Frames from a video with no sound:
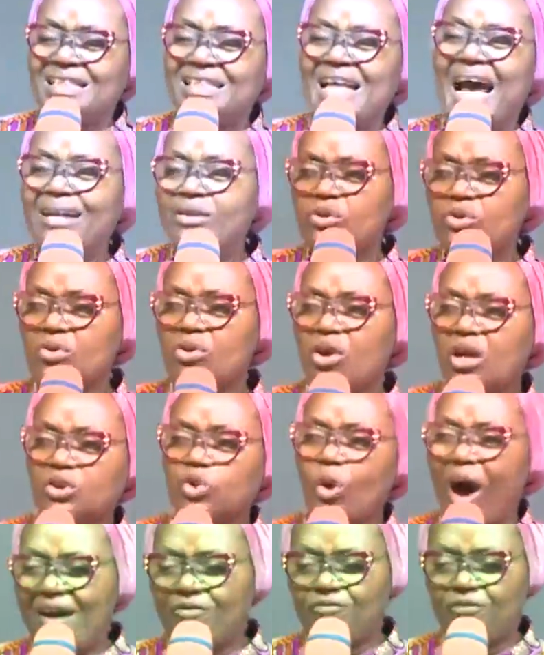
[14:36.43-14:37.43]
Decide
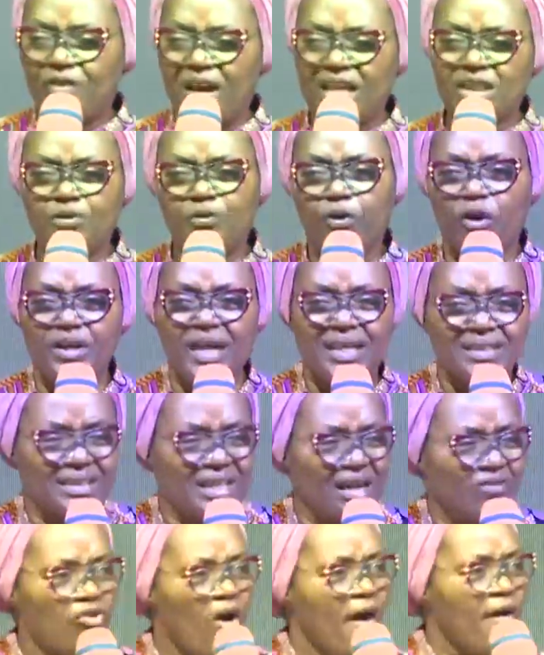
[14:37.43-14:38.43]
not to avenge for
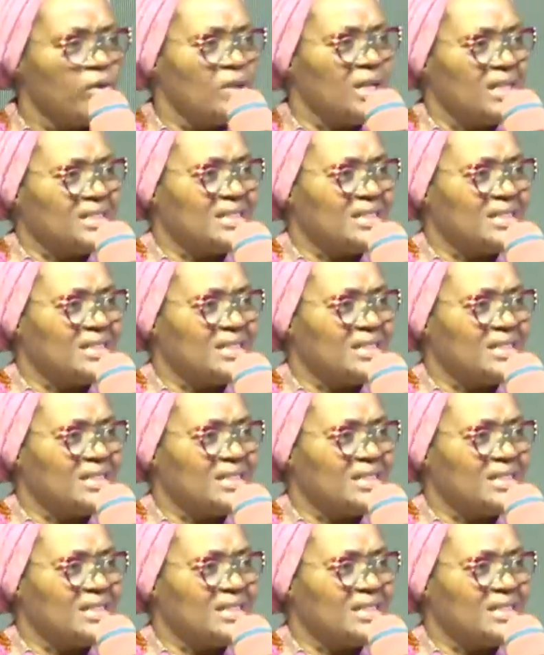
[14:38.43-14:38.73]
yourself.